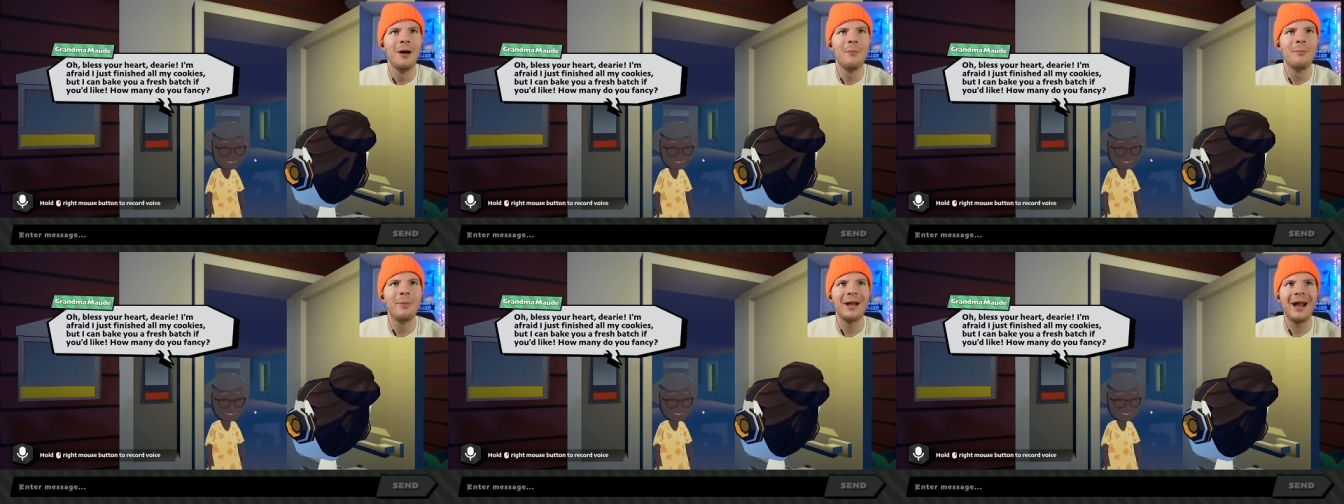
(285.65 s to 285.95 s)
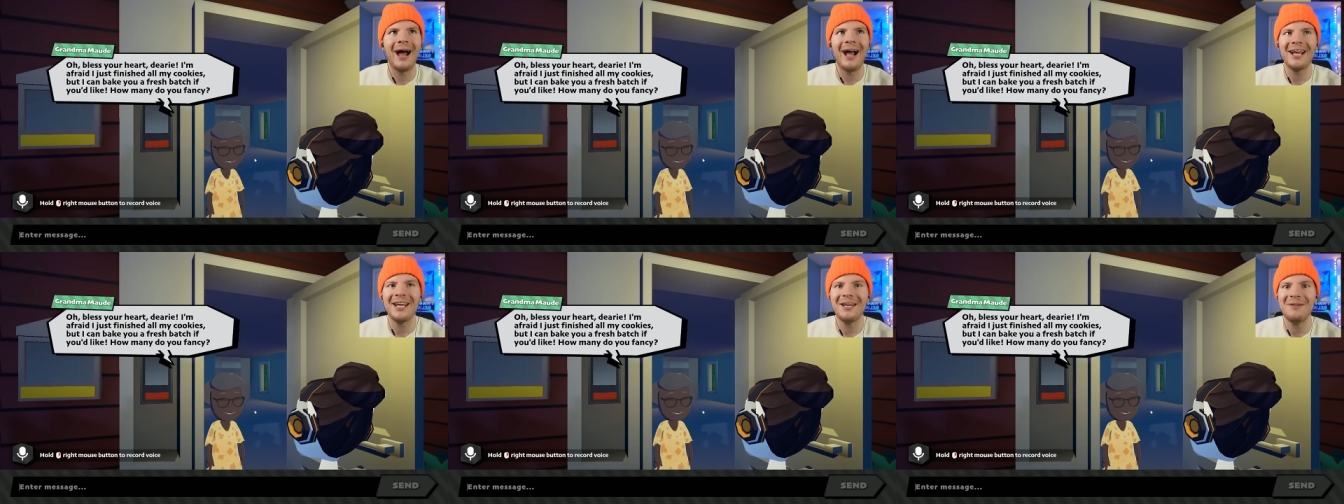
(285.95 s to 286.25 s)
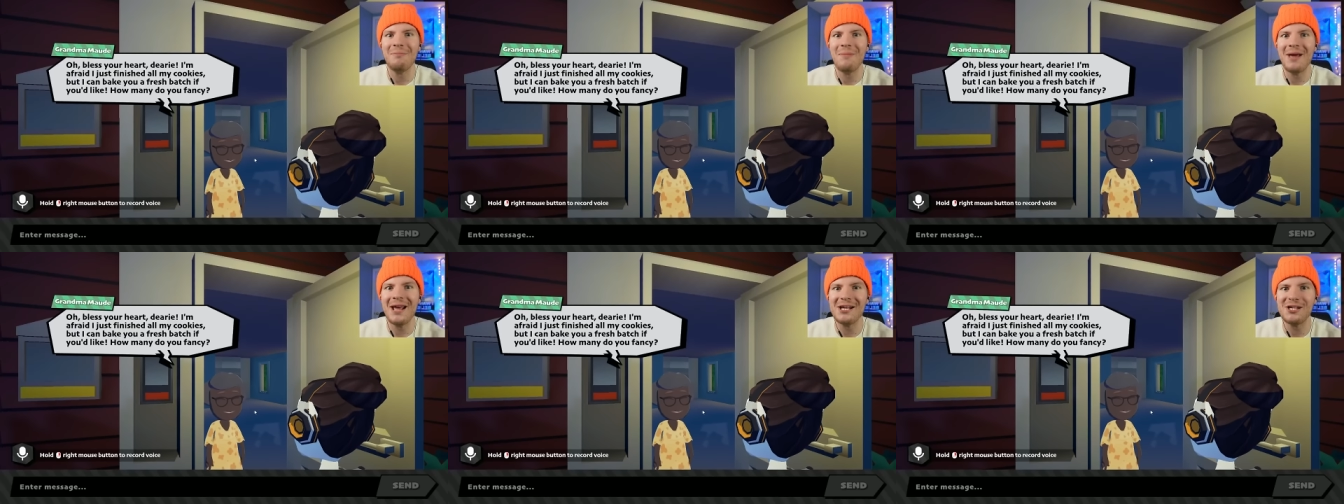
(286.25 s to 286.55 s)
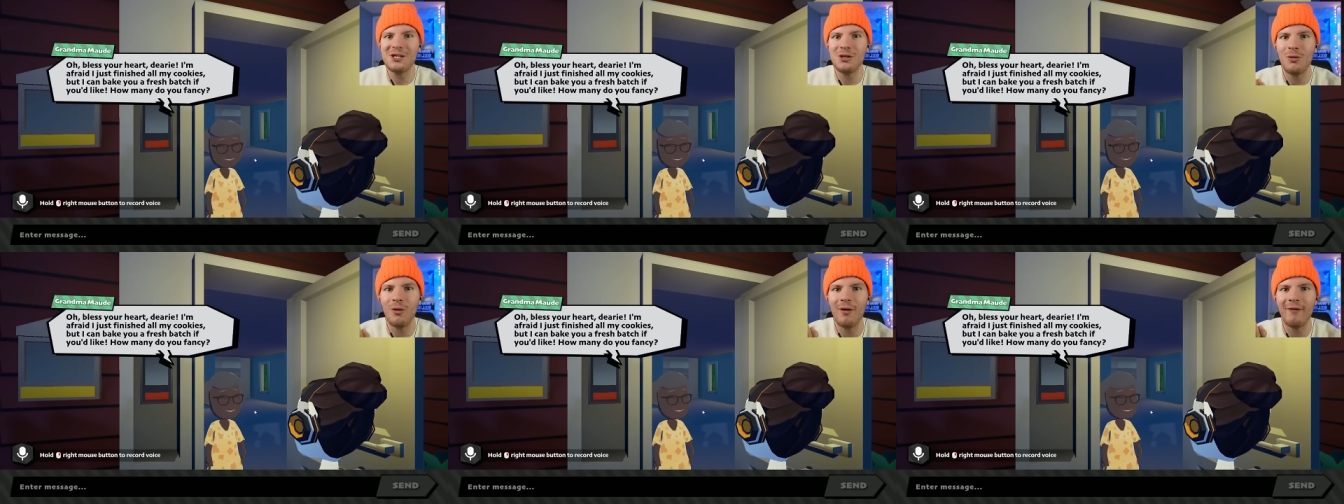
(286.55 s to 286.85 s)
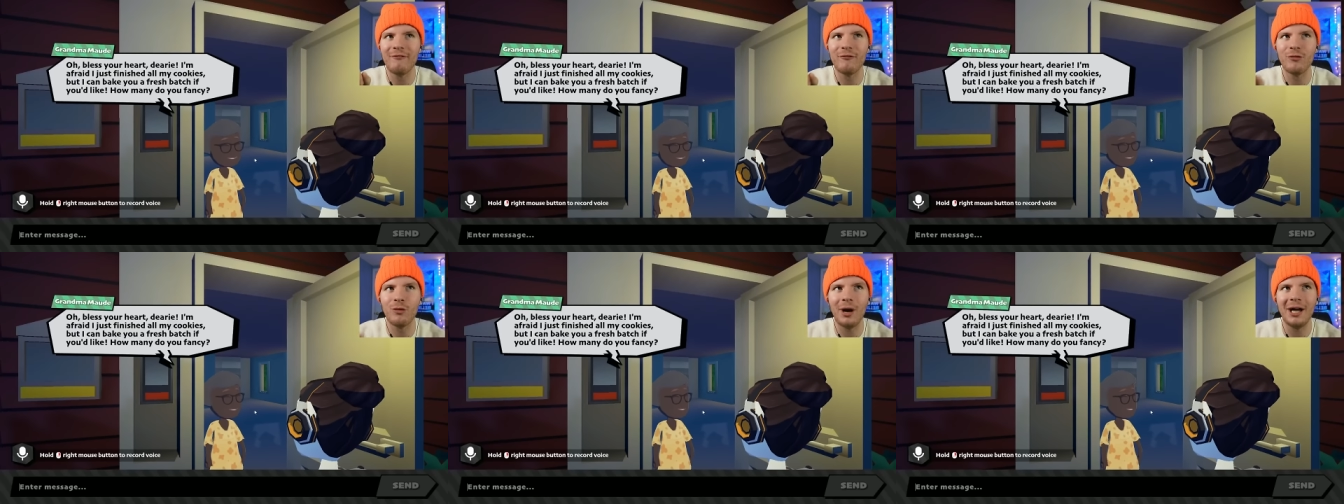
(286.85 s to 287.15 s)
but I can make you a
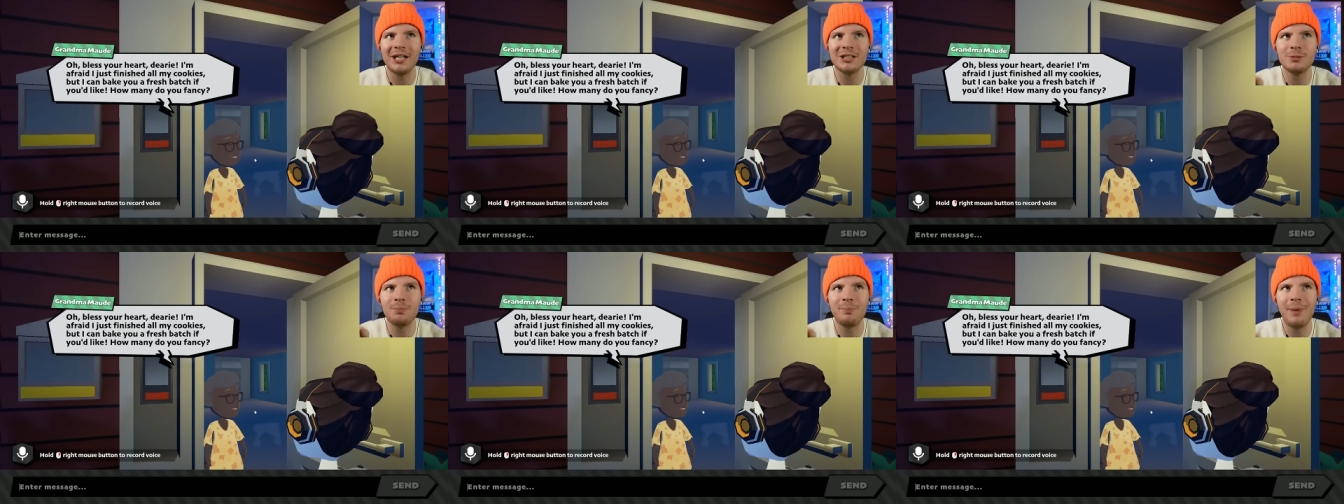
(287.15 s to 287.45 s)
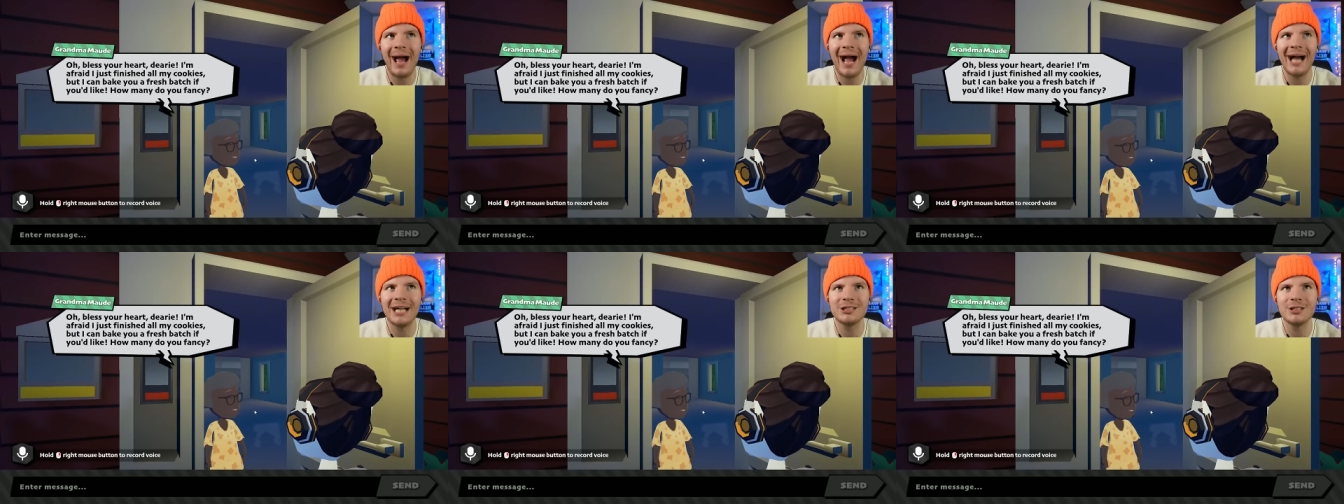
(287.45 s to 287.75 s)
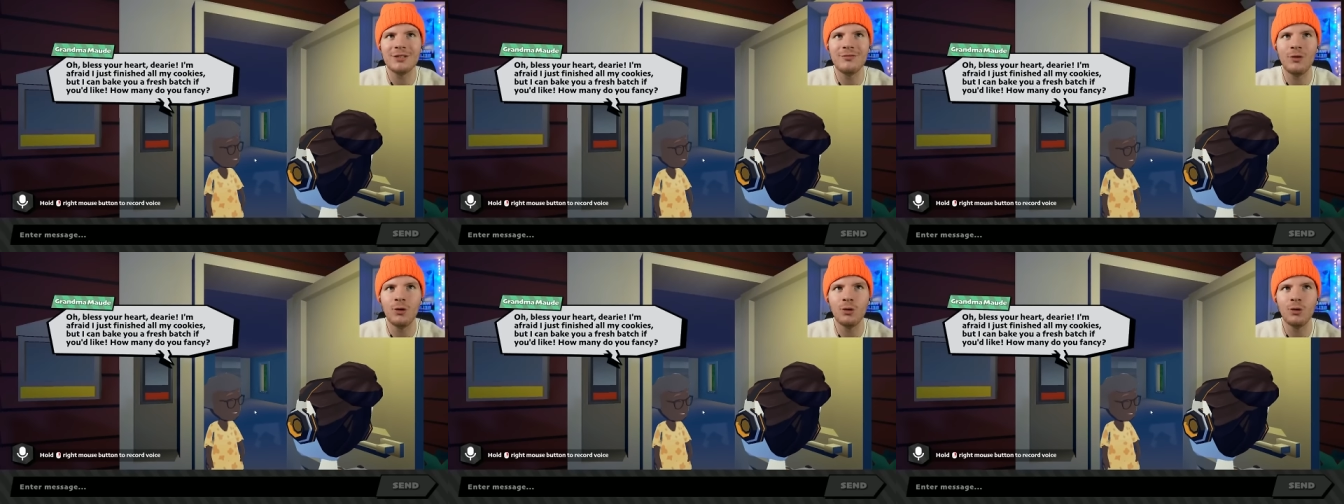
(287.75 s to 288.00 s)
fresh batch if